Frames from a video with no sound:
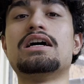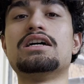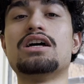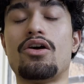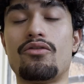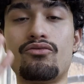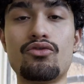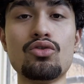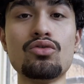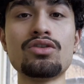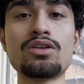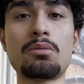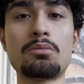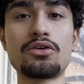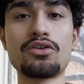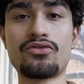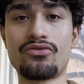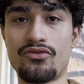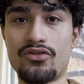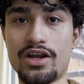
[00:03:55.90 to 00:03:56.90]
Rule
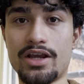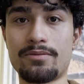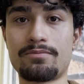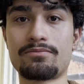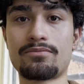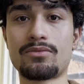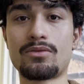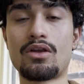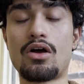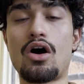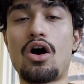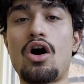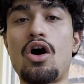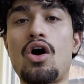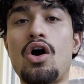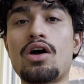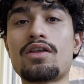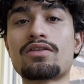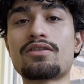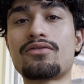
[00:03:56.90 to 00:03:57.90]
number 3.
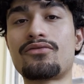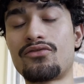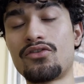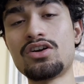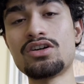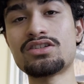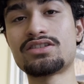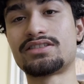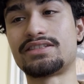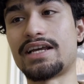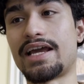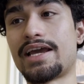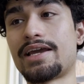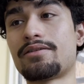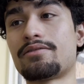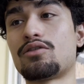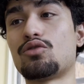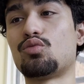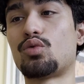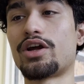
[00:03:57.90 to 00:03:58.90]
On the first day,
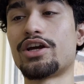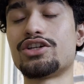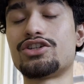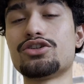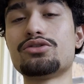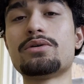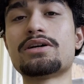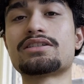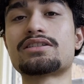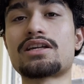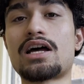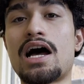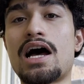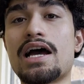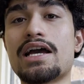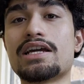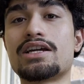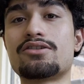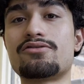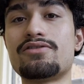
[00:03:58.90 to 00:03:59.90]
what I do is
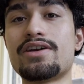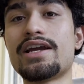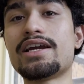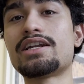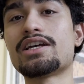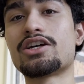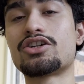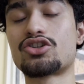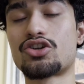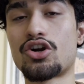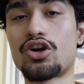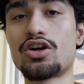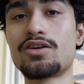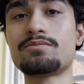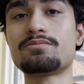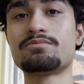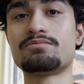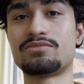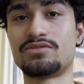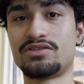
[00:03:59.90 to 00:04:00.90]
I create a term